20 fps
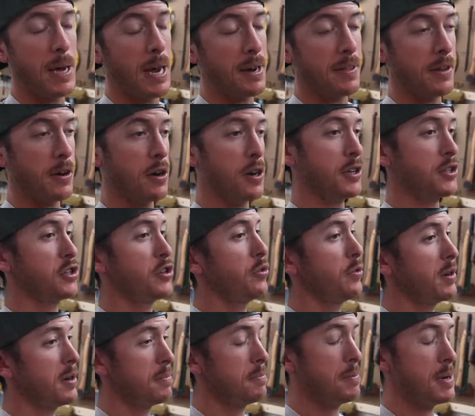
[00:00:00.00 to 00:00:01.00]
out of there is
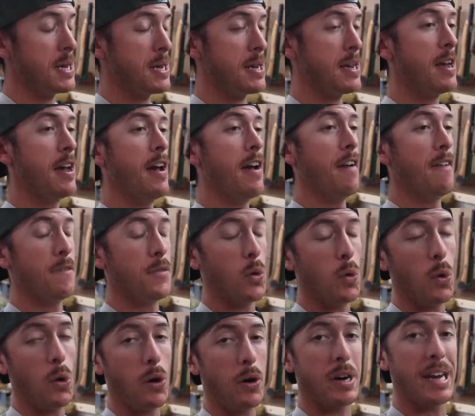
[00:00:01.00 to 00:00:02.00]
going to be
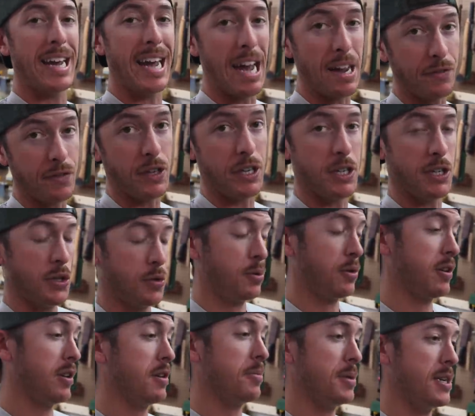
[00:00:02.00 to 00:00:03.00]
for catfish.
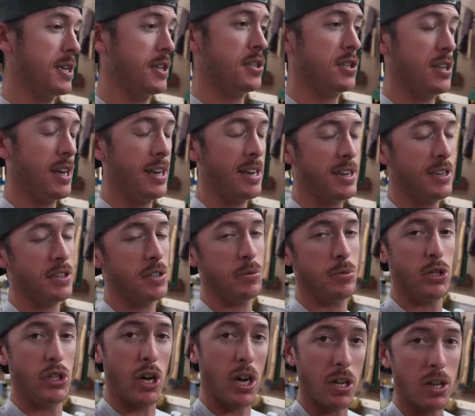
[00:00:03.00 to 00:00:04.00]
We're gonna be setting
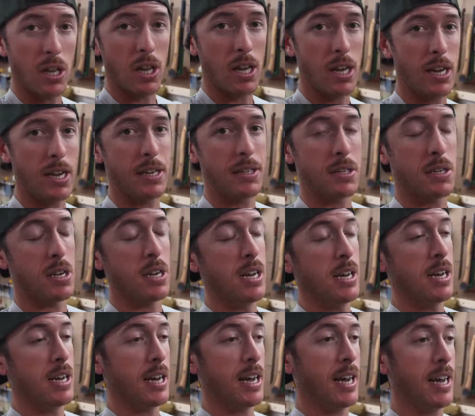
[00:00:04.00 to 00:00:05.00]
some juglines,
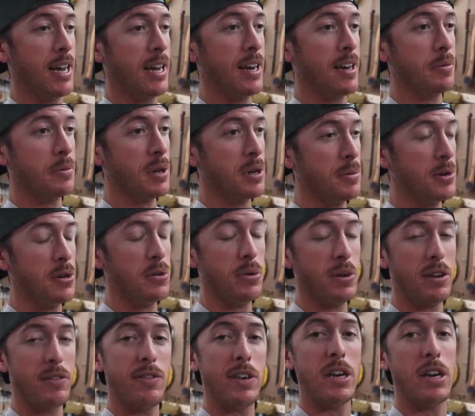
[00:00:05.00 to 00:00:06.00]
and I'm gonna be
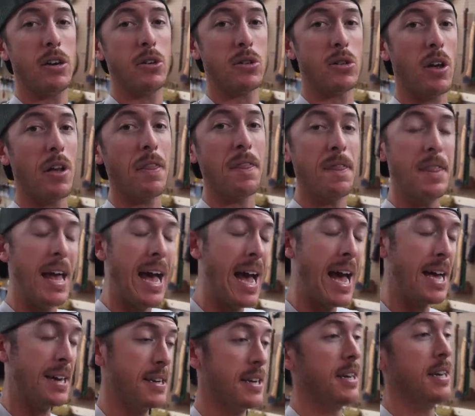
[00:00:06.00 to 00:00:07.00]
doing videos on
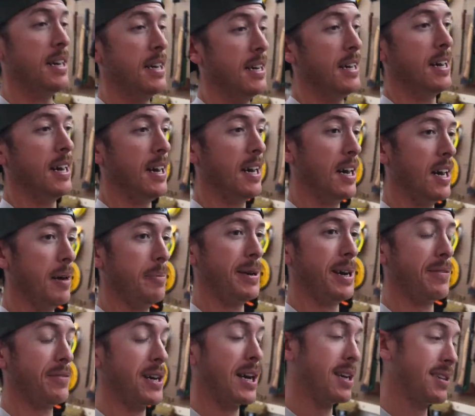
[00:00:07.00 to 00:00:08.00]
that. And
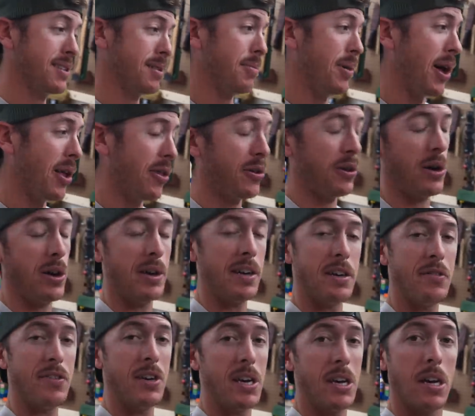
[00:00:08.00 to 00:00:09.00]
I've got some other
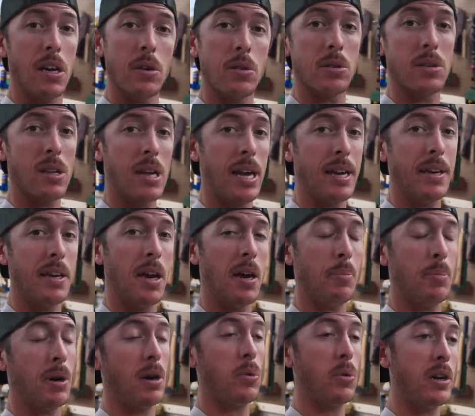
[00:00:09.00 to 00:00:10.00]
hunting videos lined
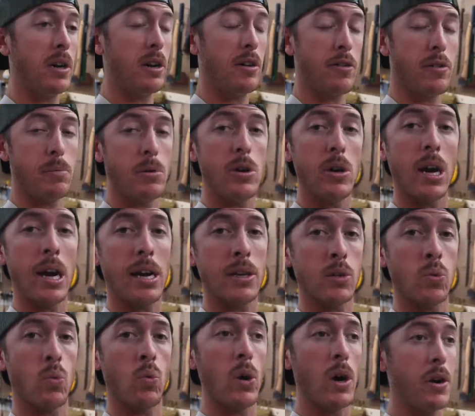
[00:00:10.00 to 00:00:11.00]
up, but I want to hear from you
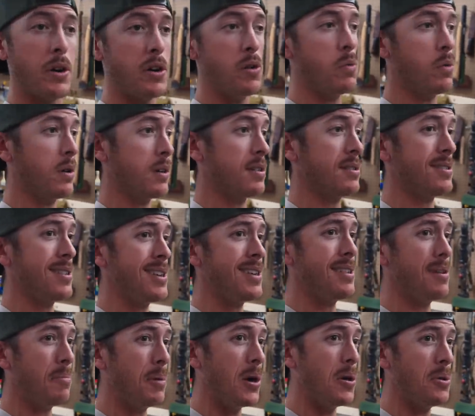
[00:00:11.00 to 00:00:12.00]
guys where you want to see
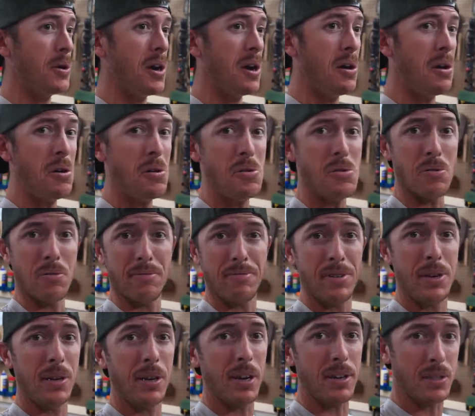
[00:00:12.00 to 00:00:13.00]
the boat go.
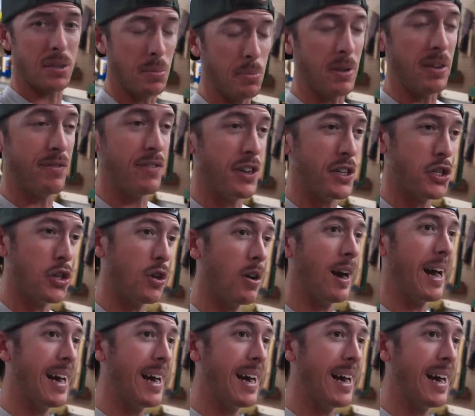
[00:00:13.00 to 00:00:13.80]
You got some adventure